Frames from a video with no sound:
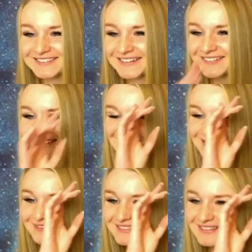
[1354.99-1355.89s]
So
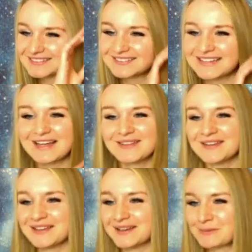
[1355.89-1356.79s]
aligned with this,
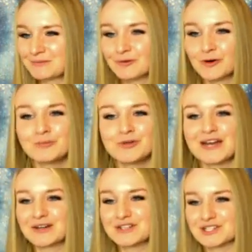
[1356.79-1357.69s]
the full moon
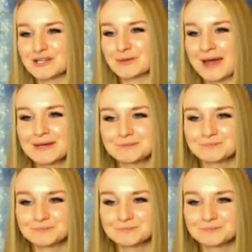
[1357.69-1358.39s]
energy, right?